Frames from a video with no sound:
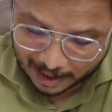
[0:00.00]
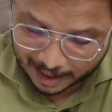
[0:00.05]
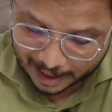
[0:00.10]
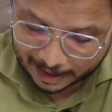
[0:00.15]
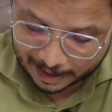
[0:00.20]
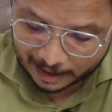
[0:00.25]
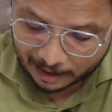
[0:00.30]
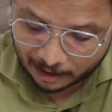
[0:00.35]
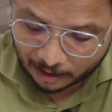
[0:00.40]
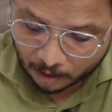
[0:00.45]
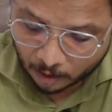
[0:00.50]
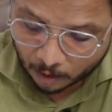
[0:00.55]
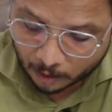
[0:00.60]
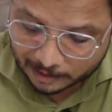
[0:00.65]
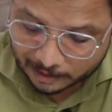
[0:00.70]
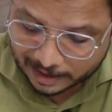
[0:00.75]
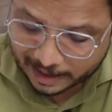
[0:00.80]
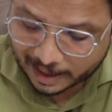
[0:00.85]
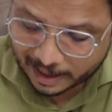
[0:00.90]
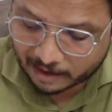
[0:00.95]
And
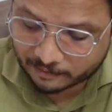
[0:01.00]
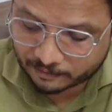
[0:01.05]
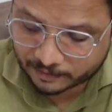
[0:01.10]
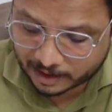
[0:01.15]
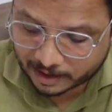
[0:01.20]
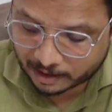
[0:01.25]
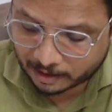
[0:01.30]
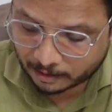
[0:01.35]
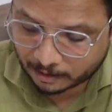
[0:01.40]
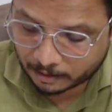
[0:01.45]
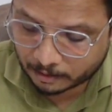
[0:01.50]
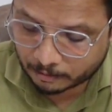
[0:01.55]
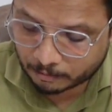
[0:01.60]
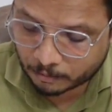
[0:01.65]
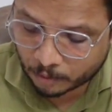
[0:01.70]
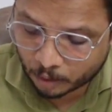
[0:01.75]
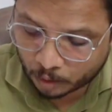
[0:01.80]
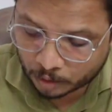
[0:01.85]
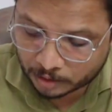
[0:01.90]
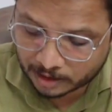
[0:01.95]
only after
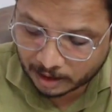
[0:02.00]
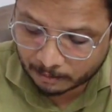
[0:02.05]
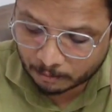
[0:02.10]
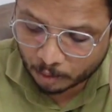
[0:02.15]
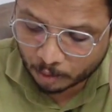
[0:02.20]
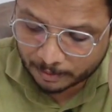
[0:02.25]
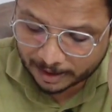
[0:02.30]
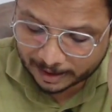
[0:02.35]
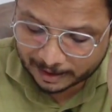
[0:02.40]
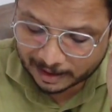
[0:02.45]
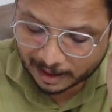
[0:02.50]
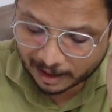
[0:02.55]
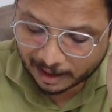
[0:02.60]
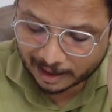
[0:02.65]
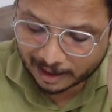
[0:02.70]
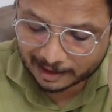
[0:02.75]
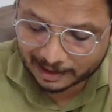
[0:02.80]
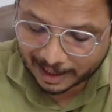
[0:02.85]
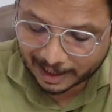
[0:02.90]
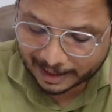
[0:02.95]
both the
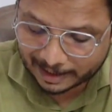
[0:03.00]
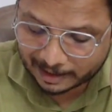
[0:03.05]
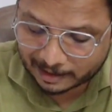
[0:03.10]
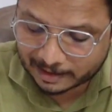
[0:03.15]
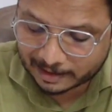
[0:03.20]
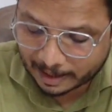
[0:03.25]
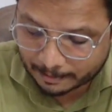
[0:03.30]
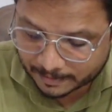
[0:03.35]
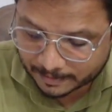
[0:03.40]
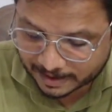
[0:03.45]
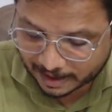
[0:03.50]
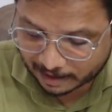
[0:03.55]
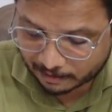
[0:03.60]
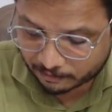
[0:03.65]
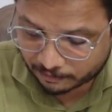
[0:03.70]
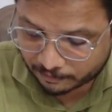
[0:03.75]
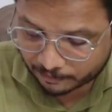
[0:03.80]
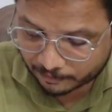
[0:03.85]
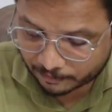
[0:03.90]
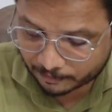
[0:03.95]
momenta aligned
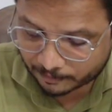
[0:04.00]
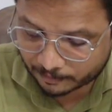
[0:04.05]
themselves